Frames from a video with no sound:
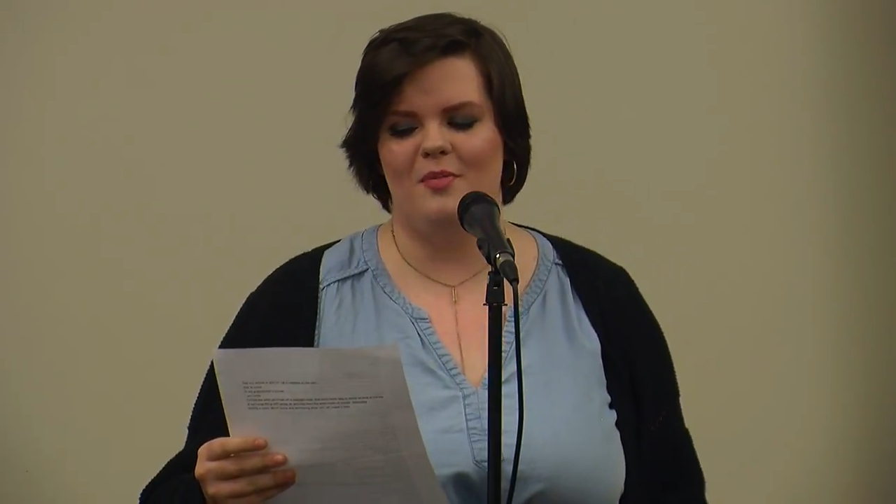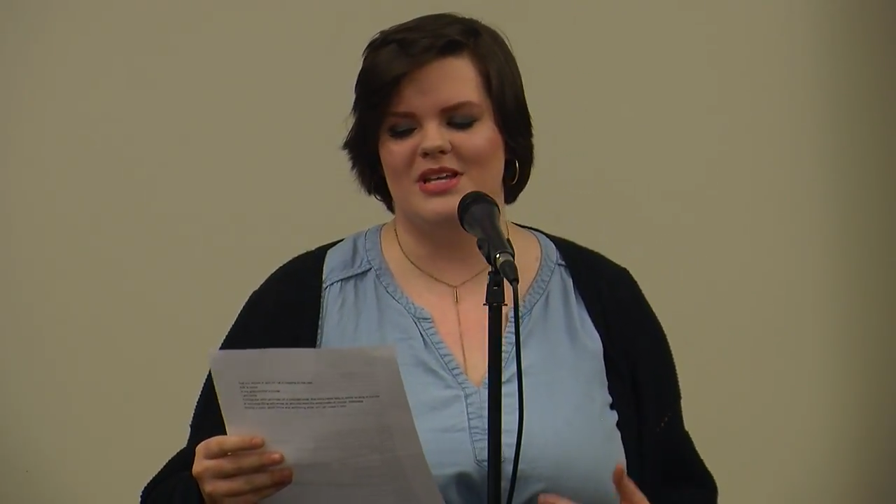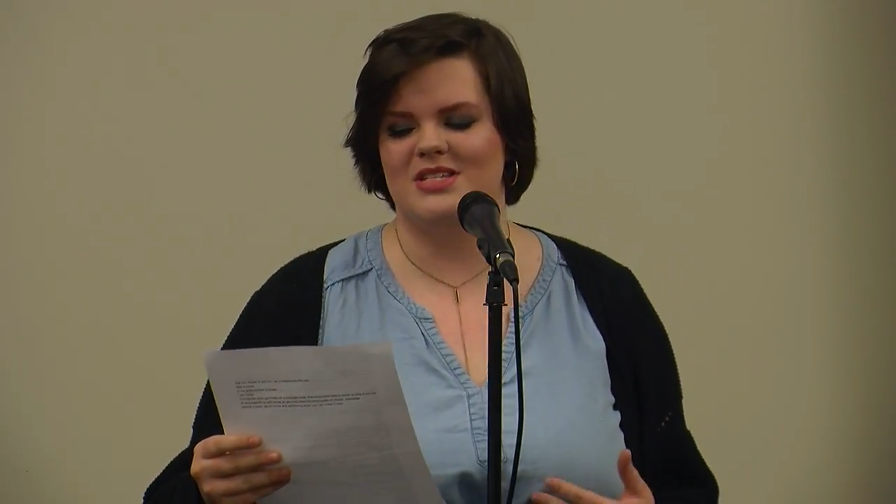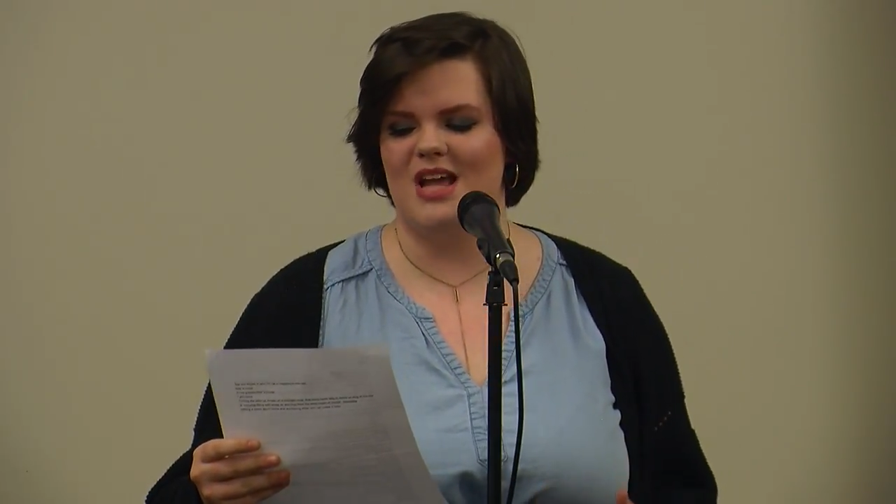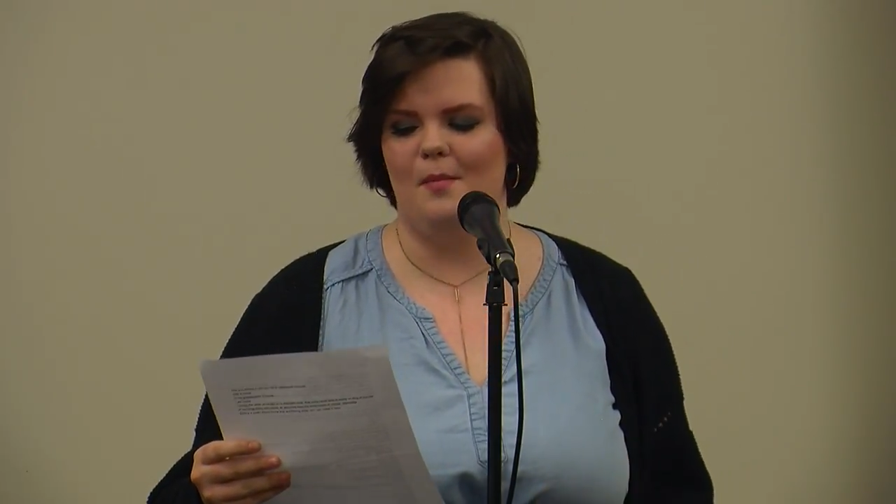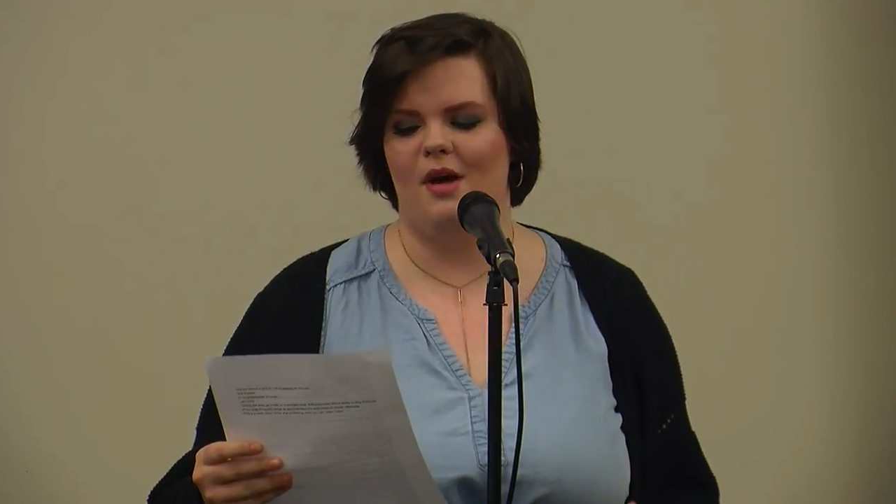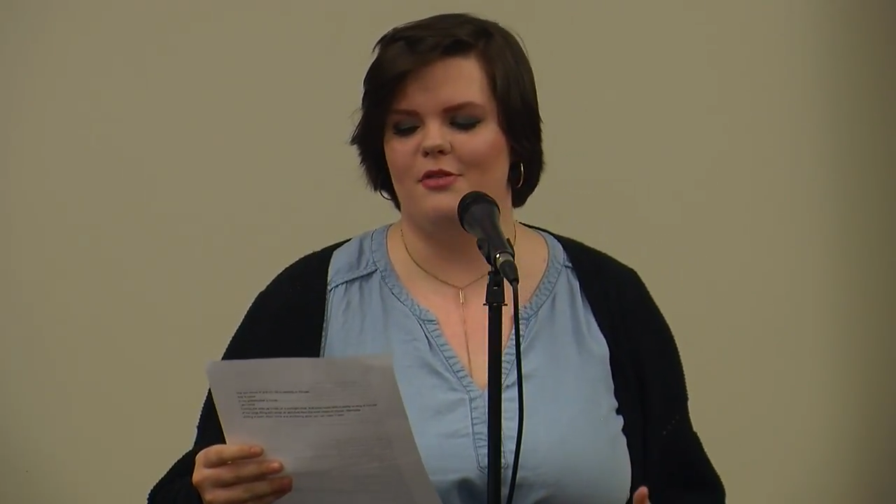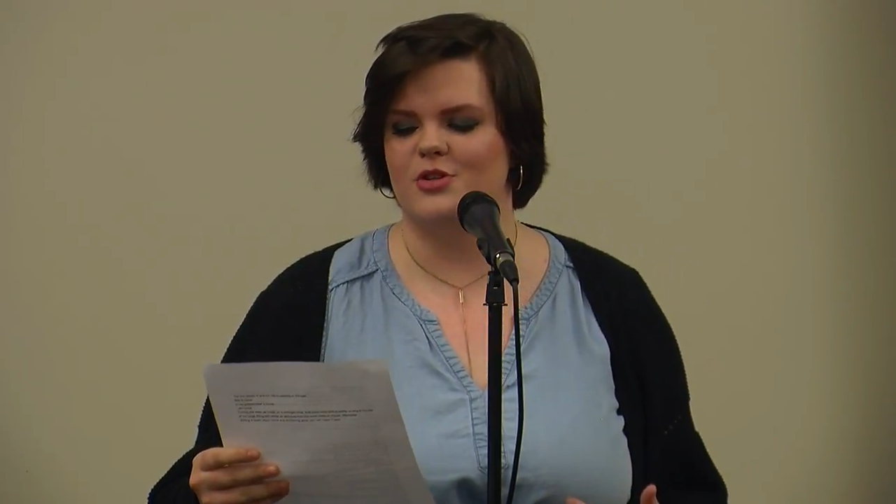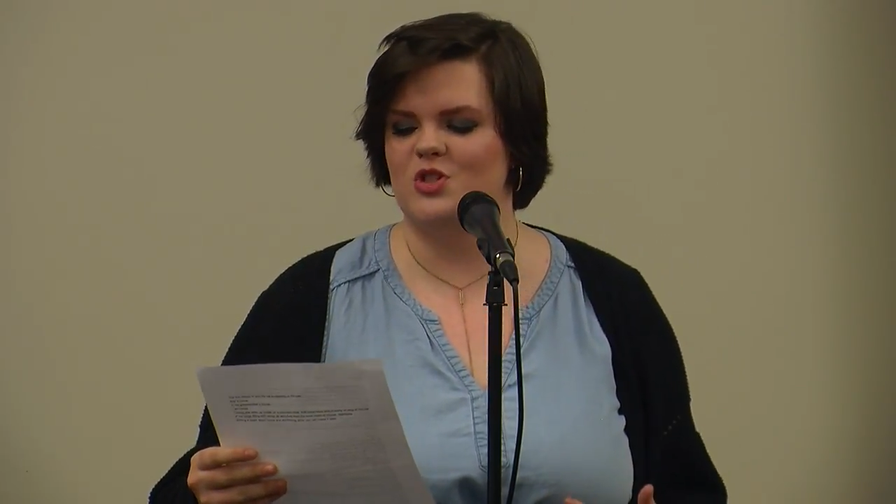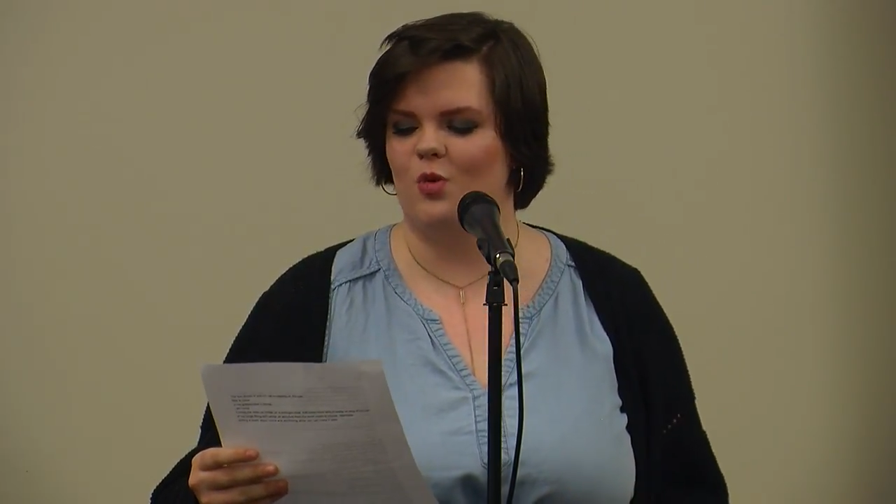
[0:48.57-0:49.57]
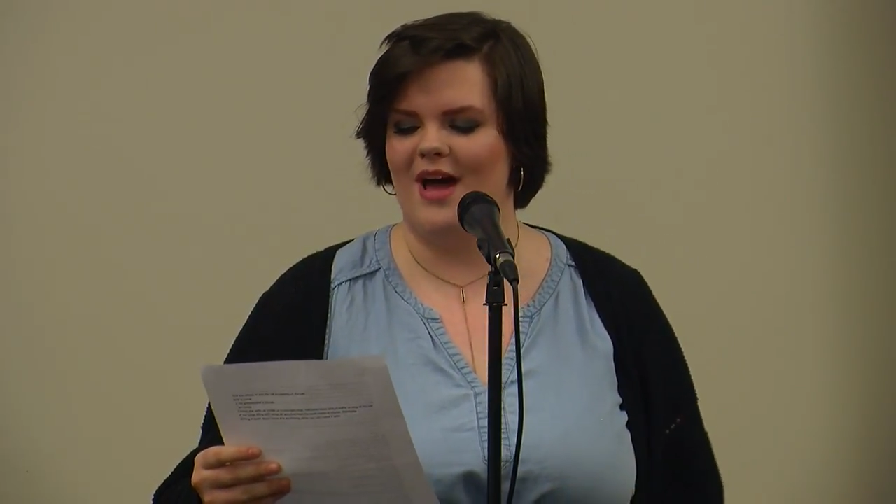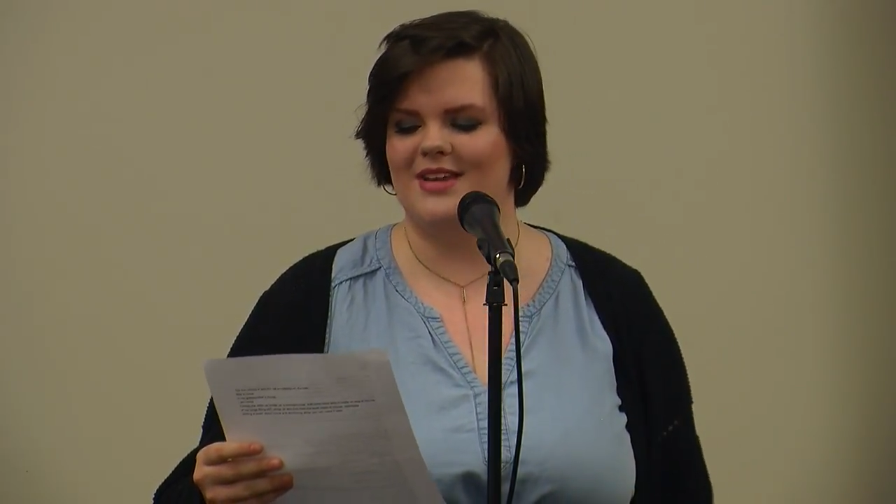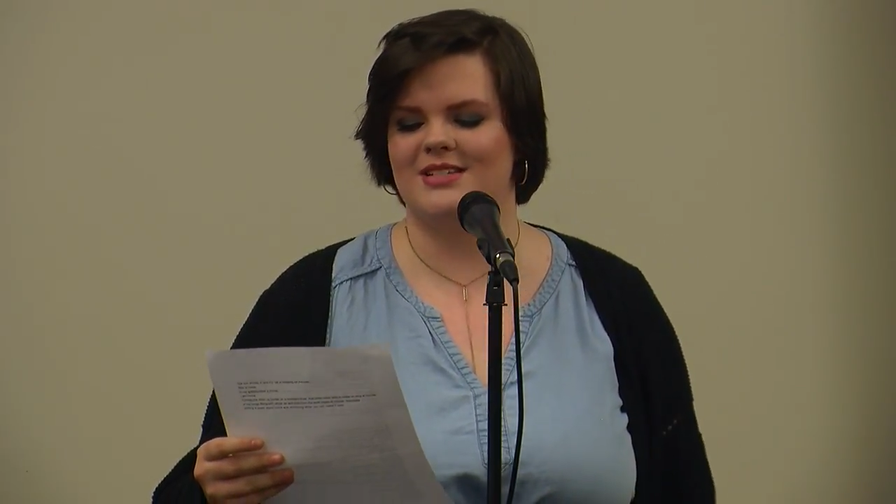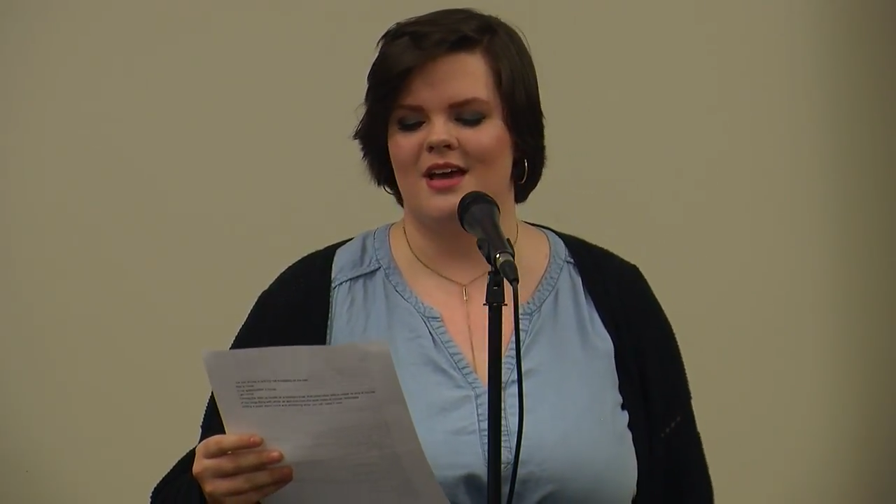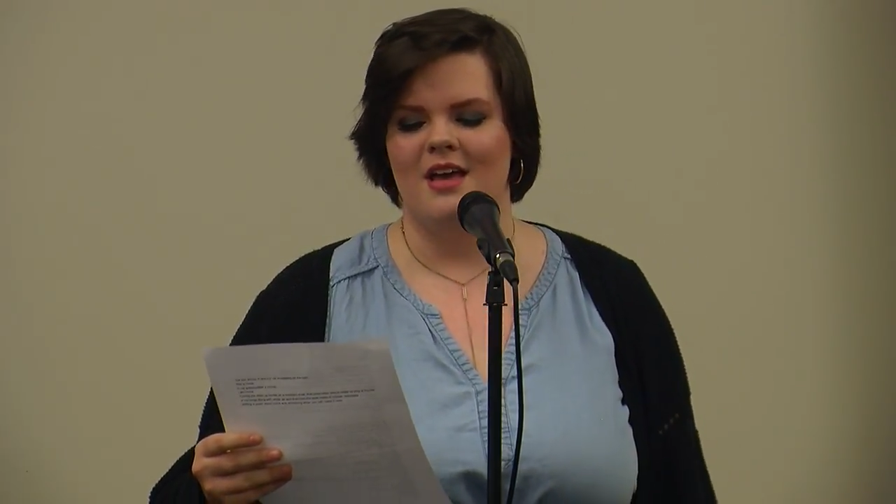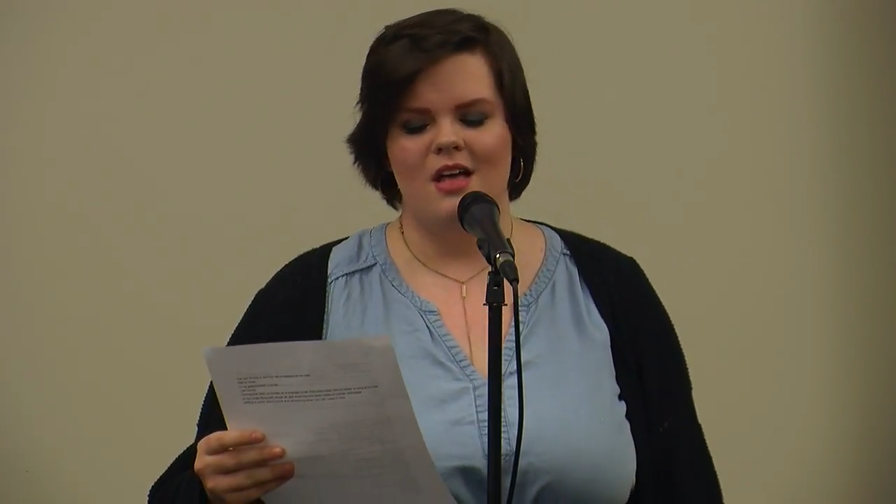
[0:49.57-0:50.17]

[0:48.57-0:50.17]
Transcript: my stepmother's sweat.